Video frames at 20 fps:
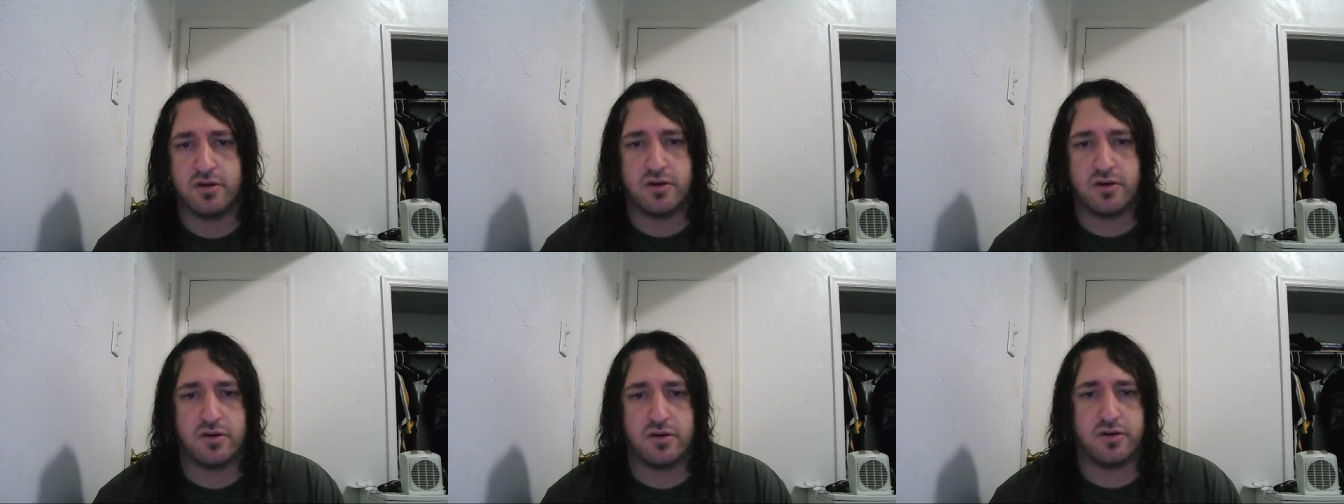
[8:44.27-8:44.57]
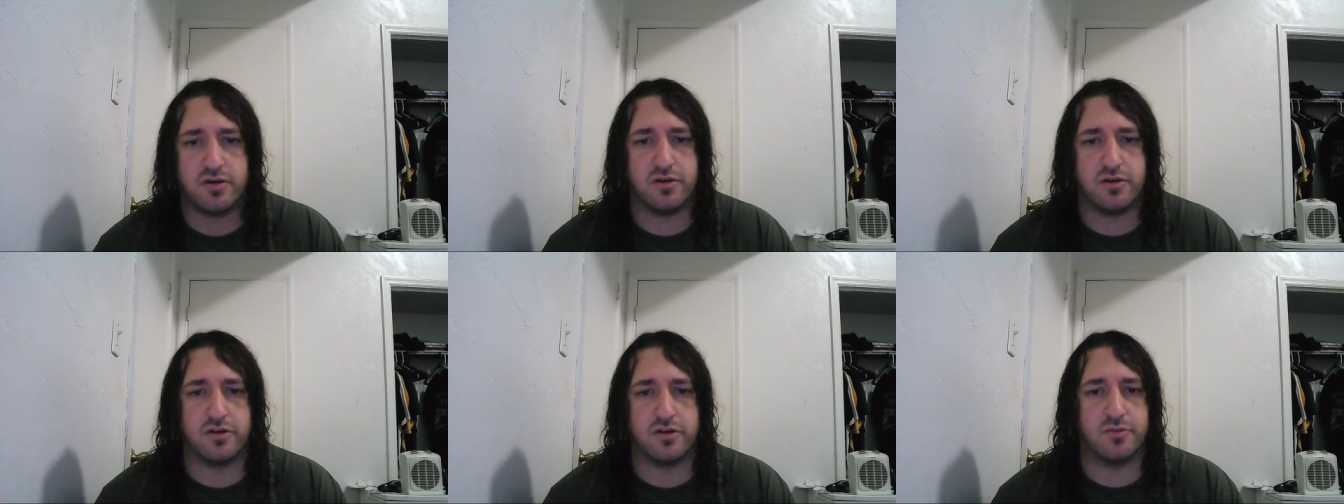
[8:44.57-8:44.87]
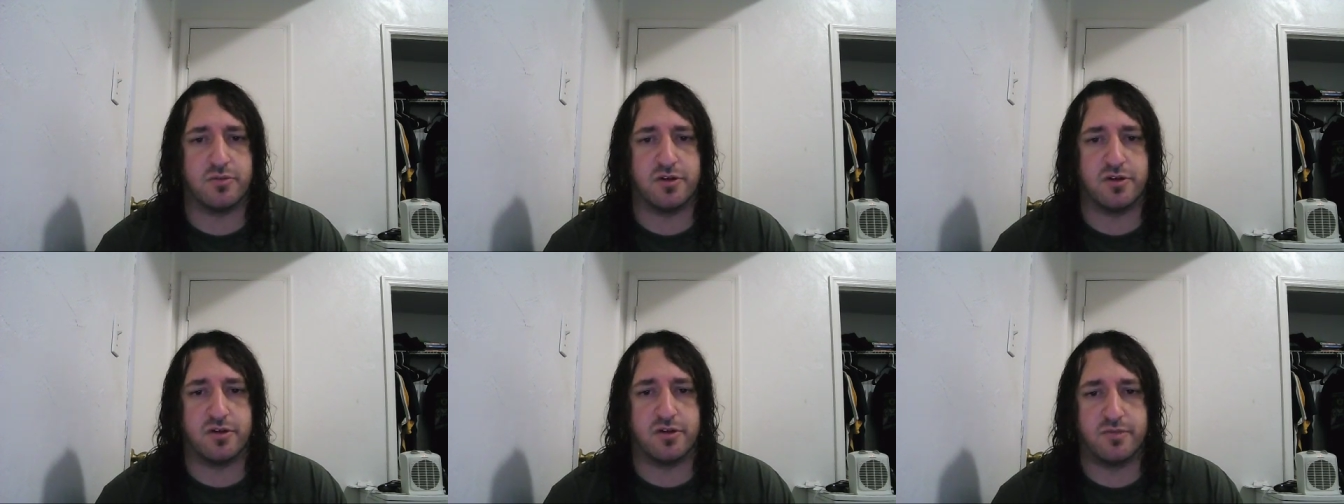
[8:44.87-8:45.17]
You know what I
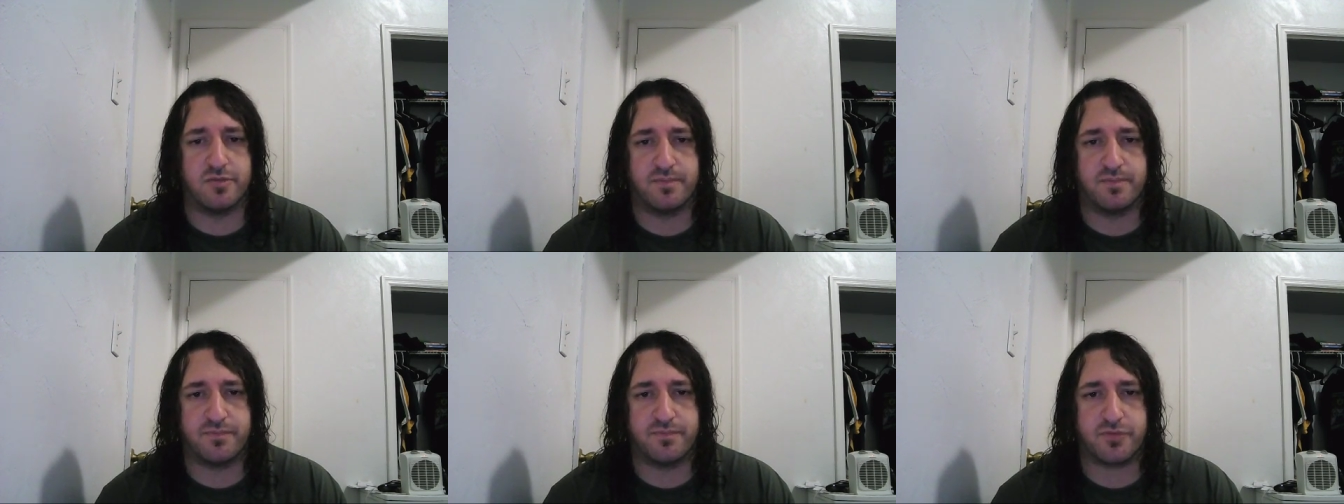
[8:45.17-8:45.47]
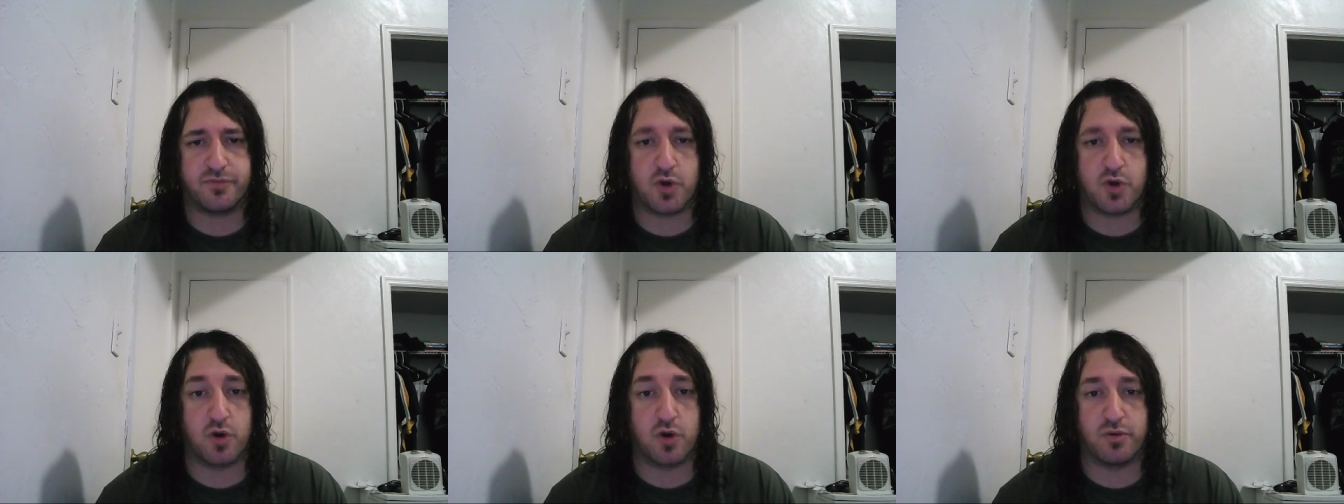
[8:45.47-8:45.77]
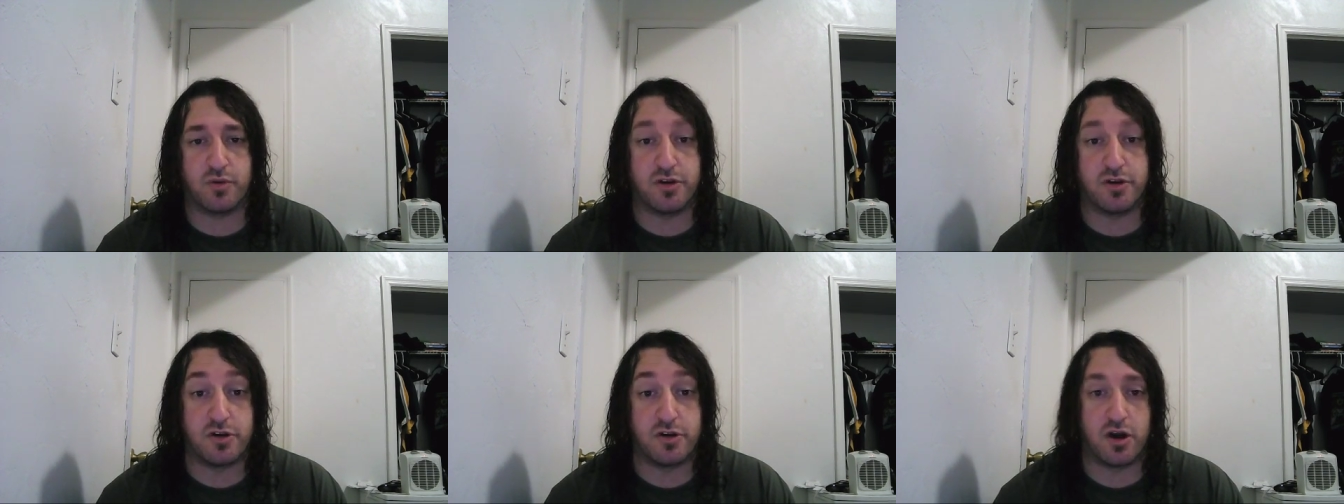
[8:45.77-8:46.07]
mean? Or
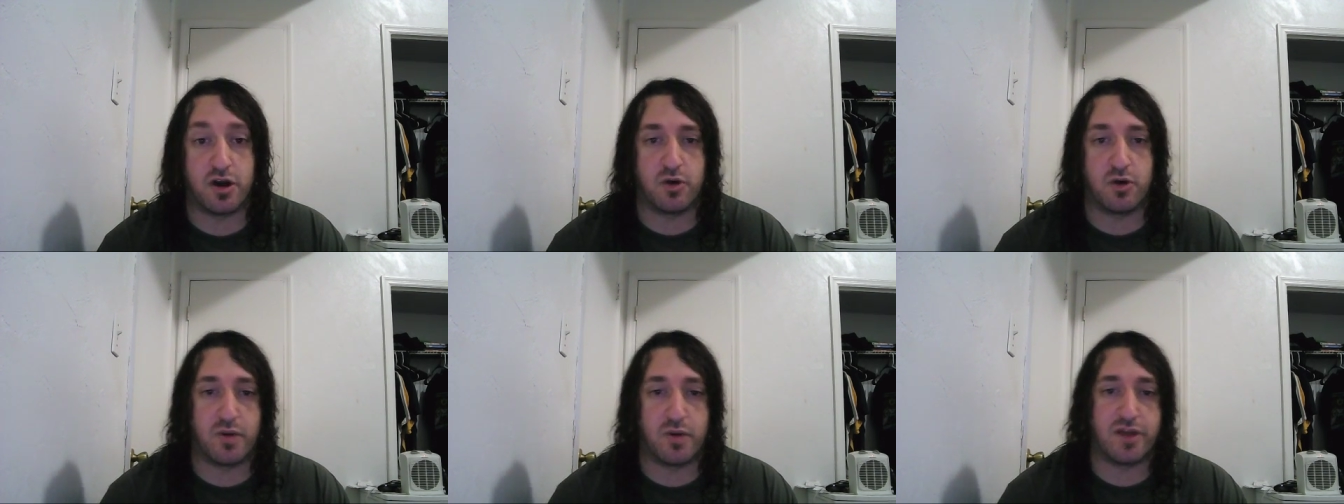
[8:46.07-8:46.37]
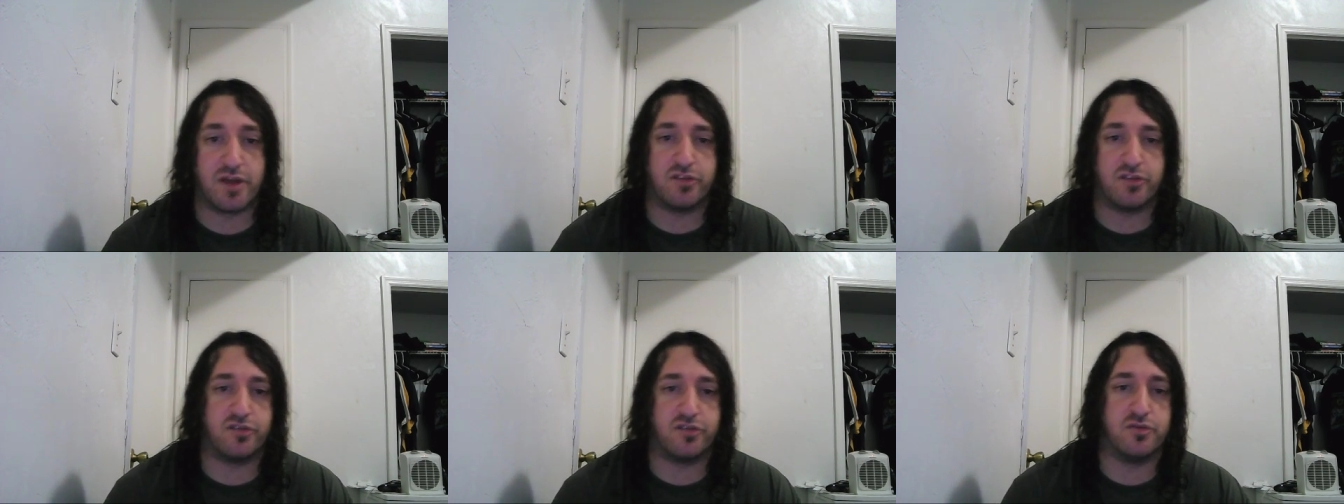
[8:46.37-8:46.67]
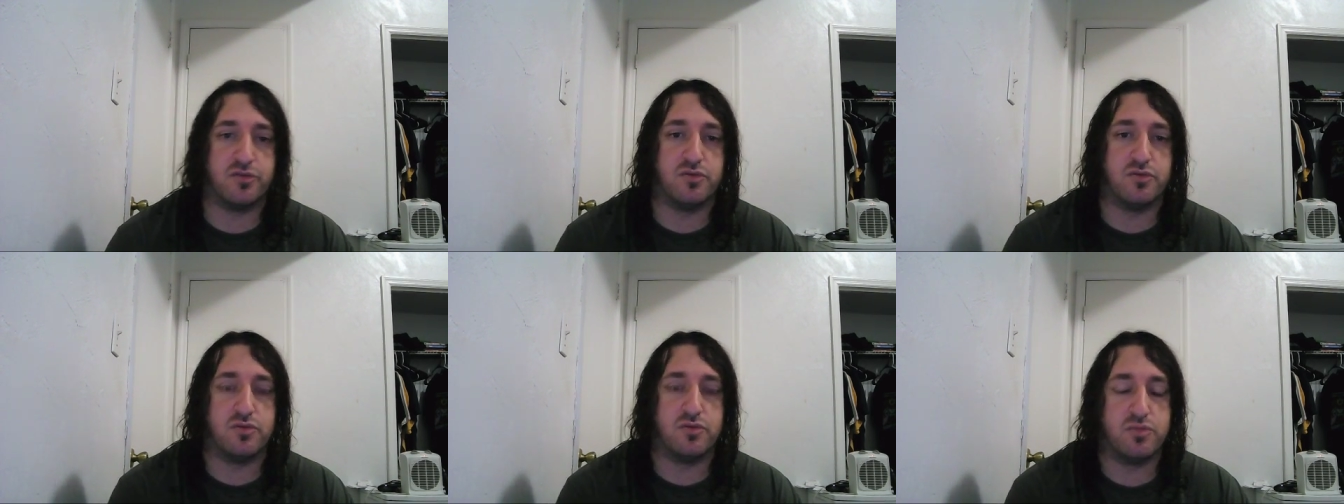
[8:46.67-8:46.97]
when you know when
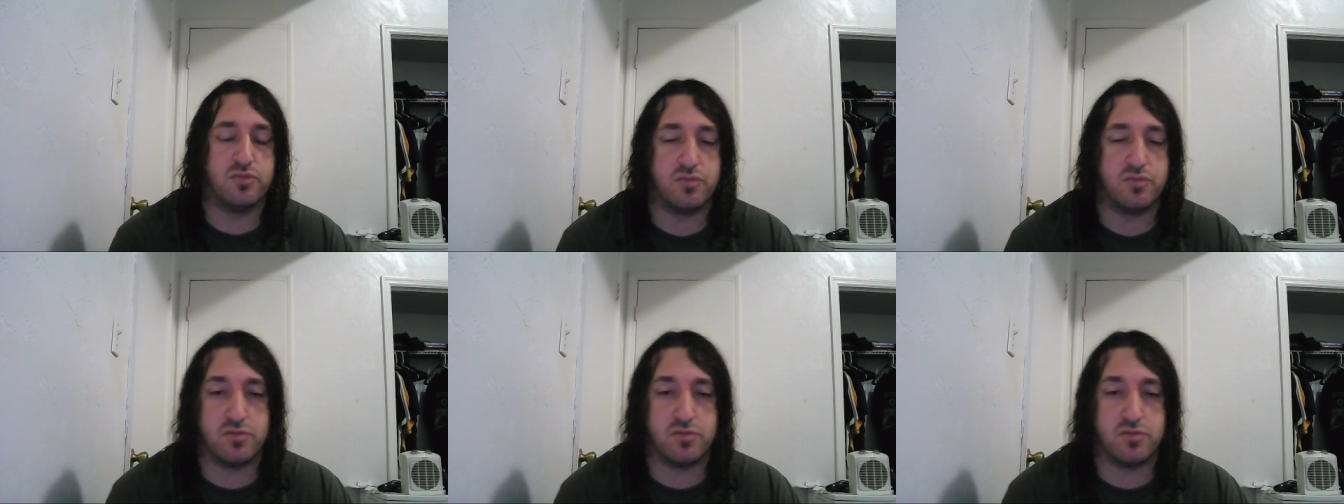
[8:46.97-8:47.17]
to